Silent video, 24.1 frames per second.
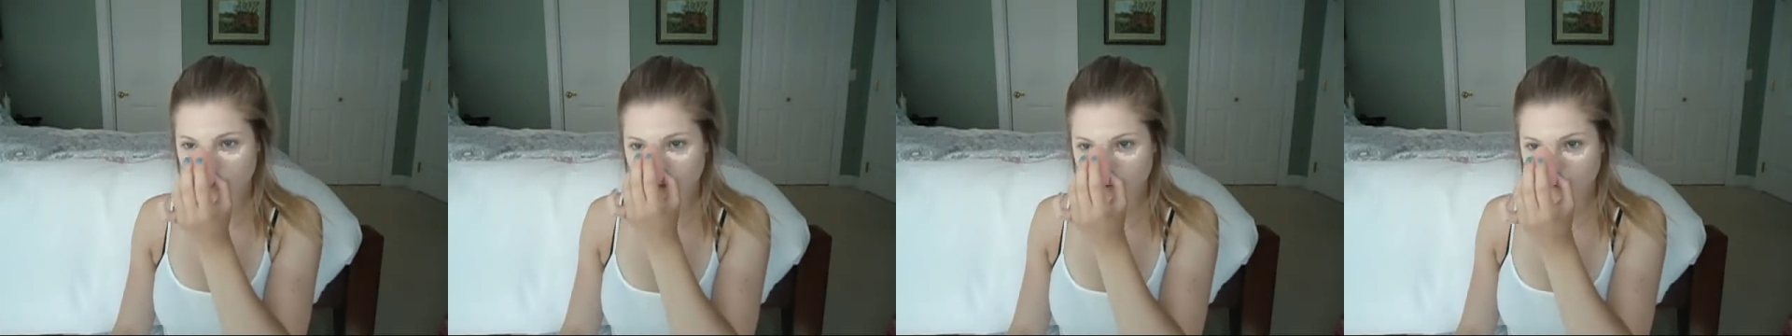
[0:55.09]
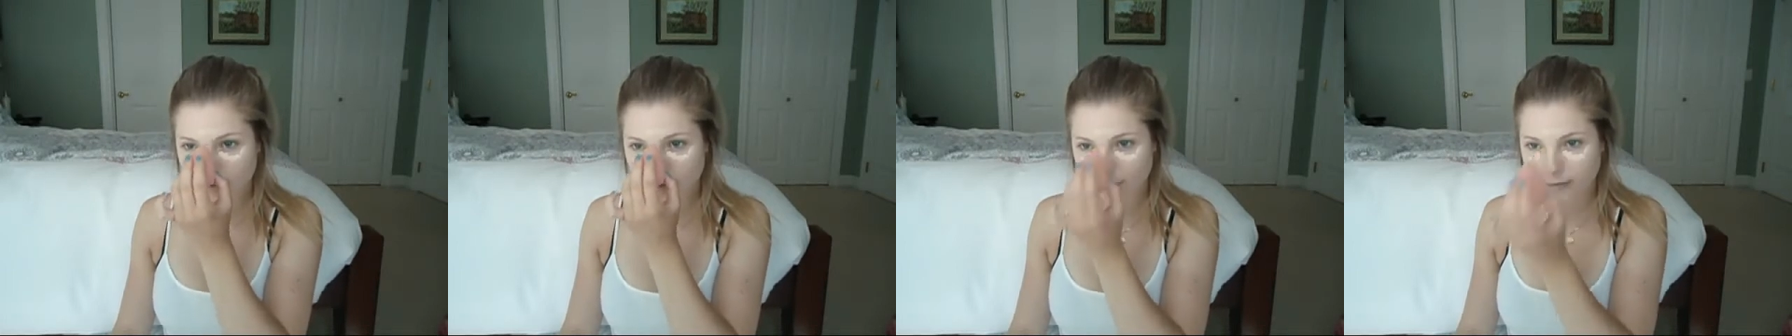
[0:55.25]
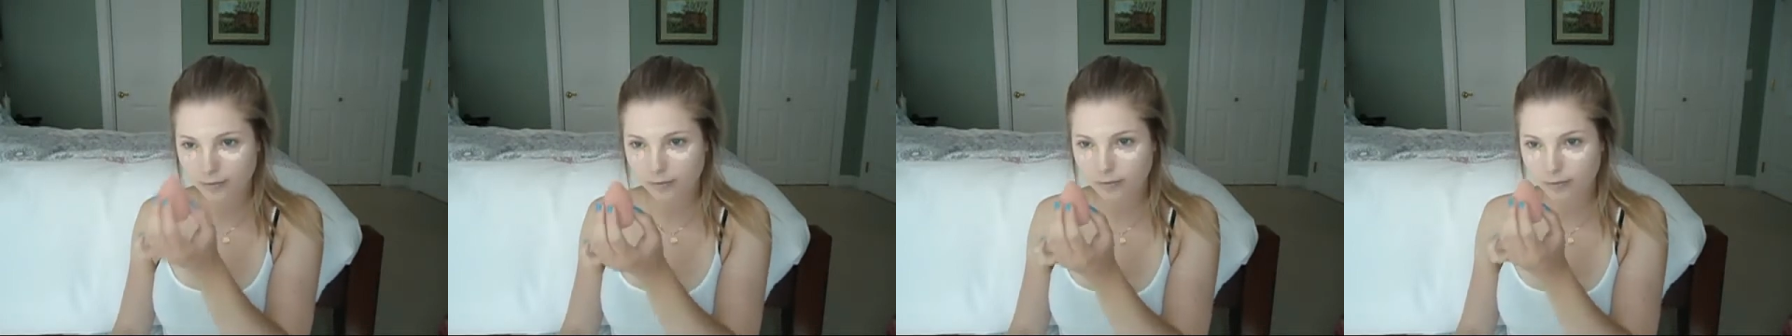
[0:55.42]

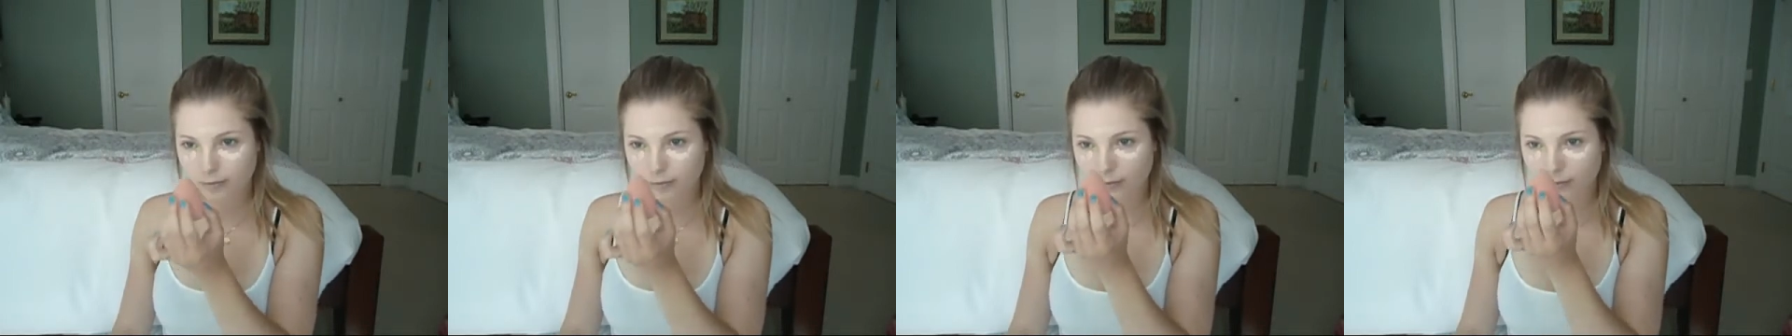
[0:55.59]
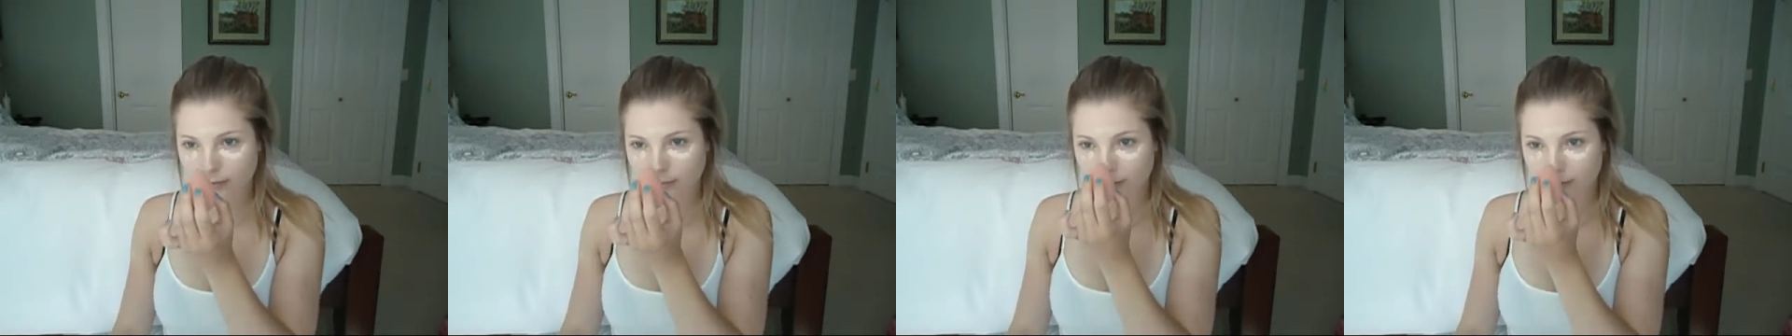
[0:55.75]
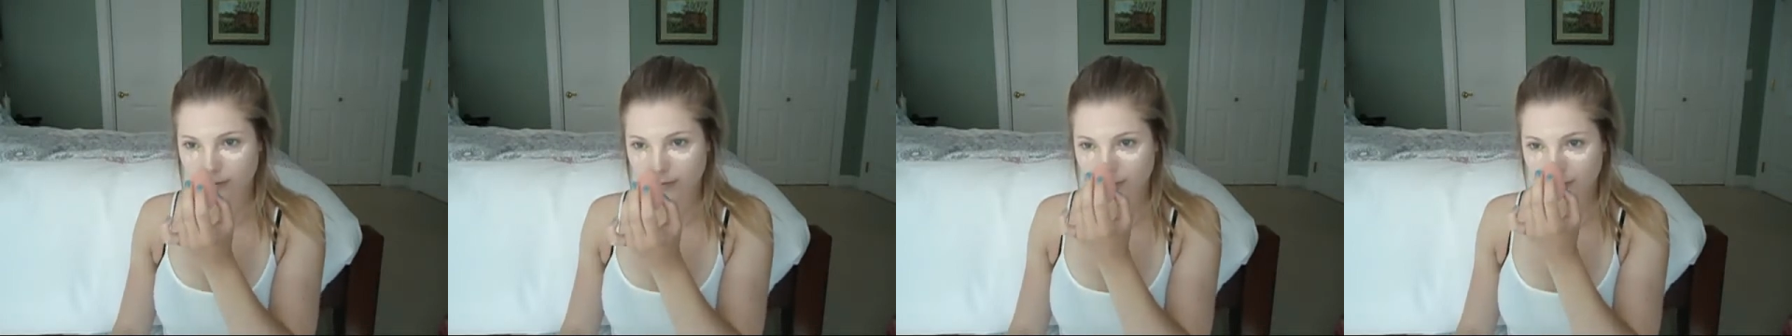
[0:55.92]
And mine is
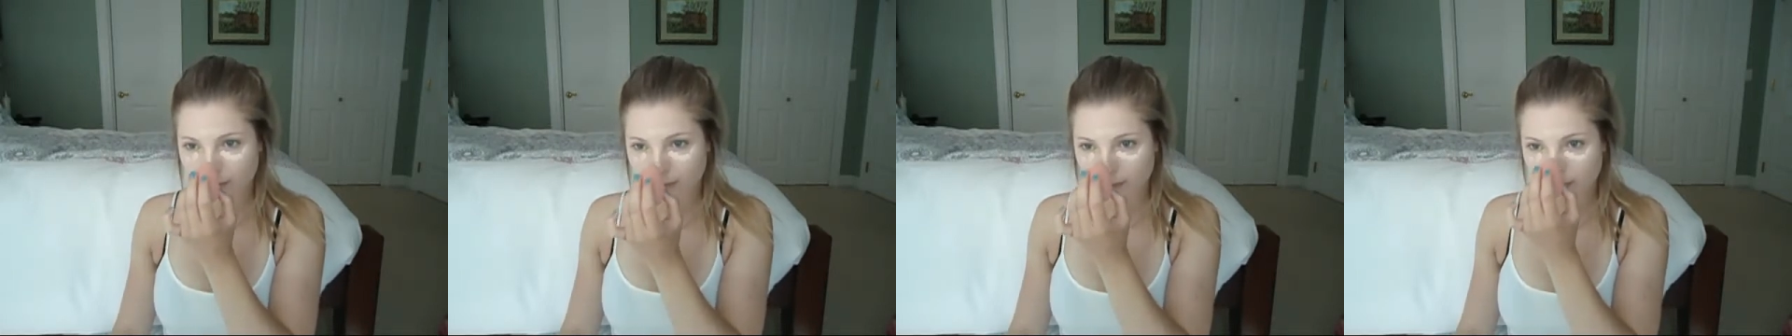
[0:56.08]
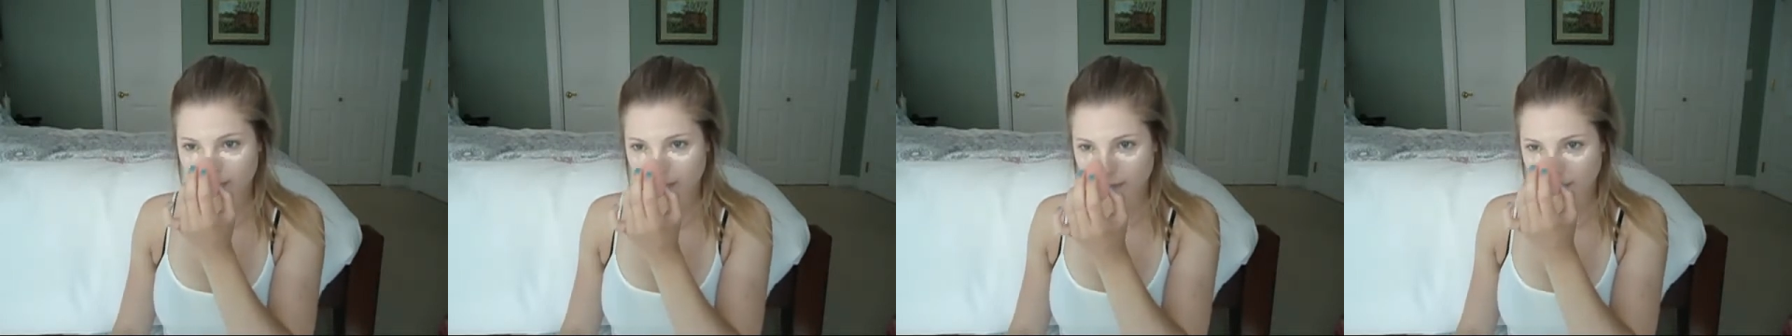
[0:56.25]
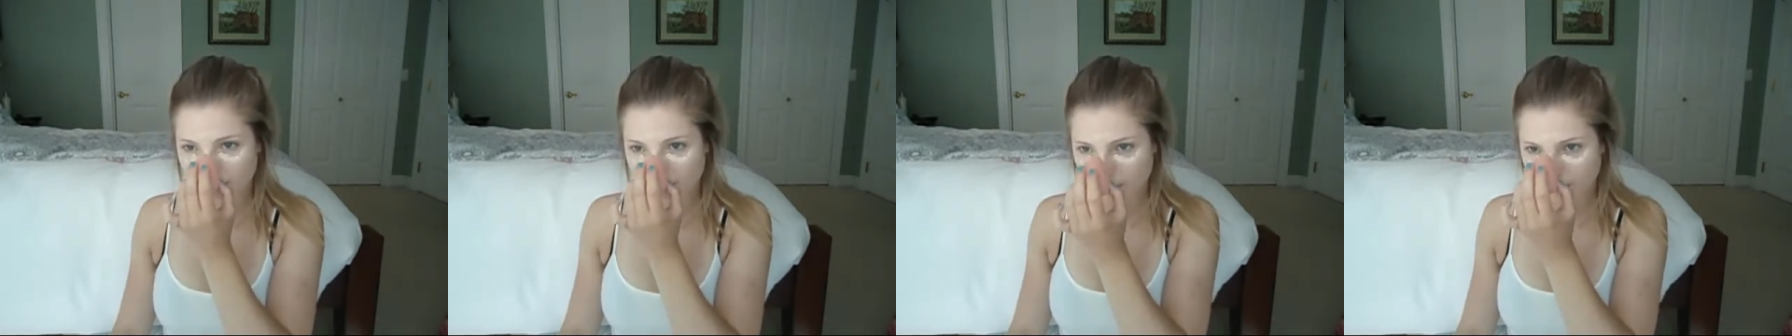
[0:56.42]
kind of getting
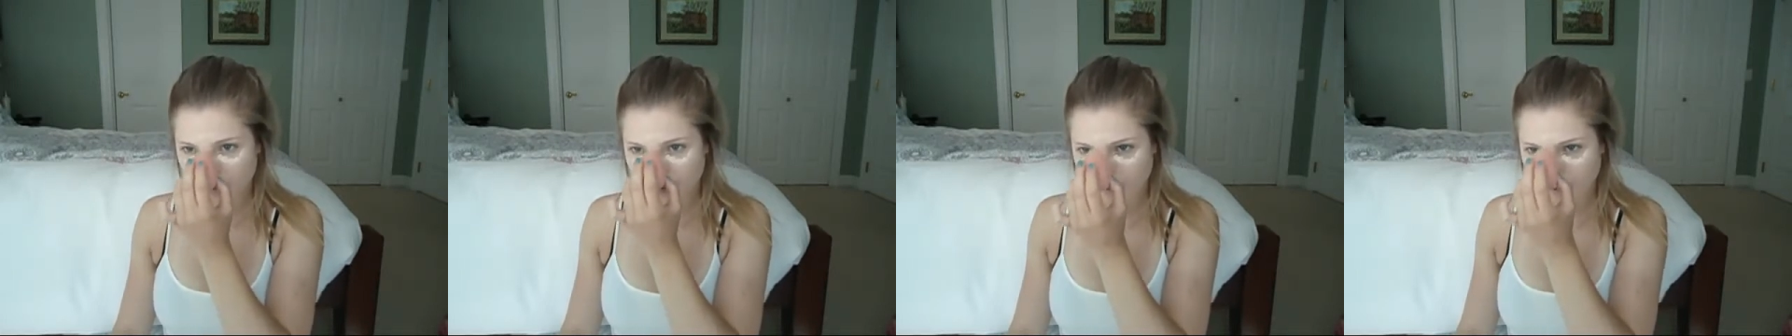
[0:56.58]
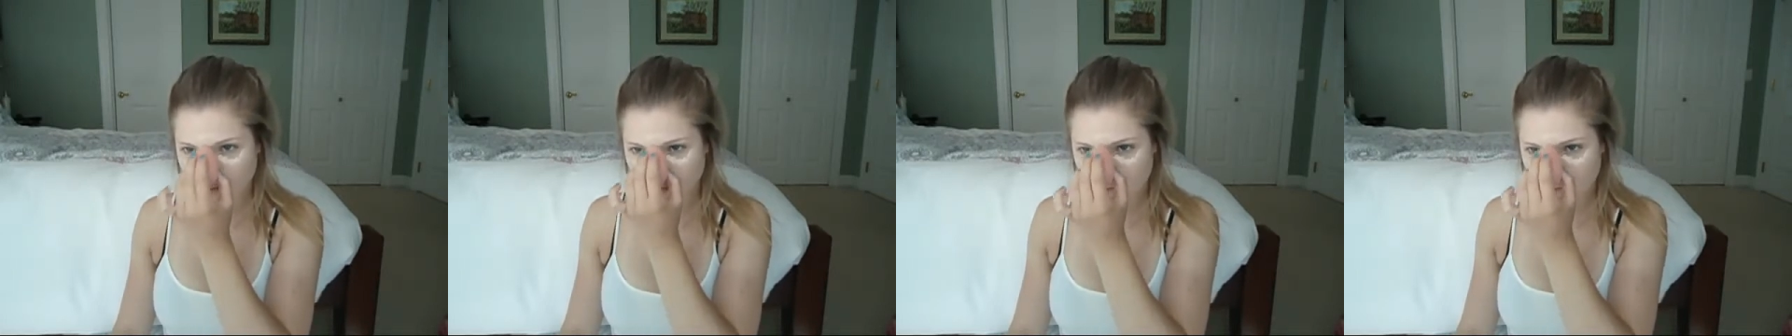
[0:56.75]
old already.